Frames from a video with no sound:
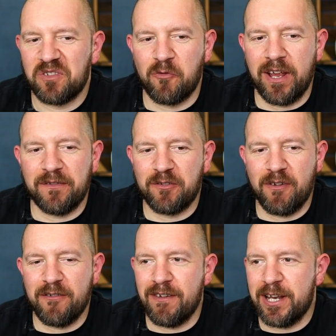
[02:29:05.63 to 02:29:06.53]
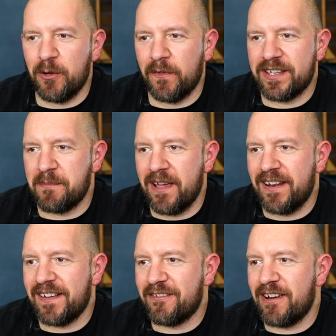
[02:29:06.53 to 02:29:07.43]
great, great radio this, mate, isn't
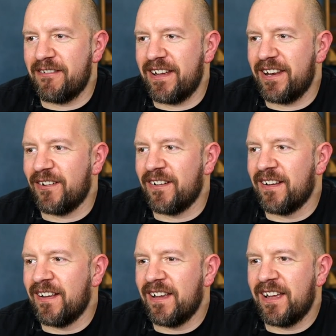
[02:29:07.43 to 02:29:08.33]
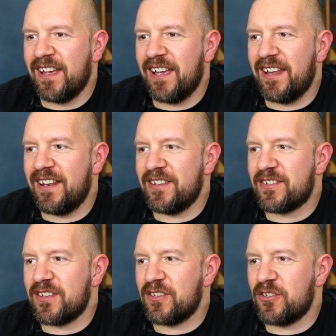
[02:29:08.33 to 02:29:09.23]
it? Great radio. It
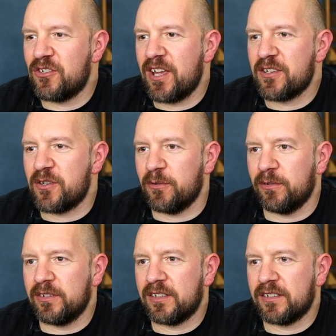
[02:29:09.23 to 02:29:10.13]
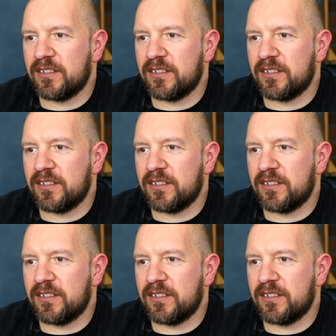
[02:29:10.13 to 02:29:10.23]
is scheduled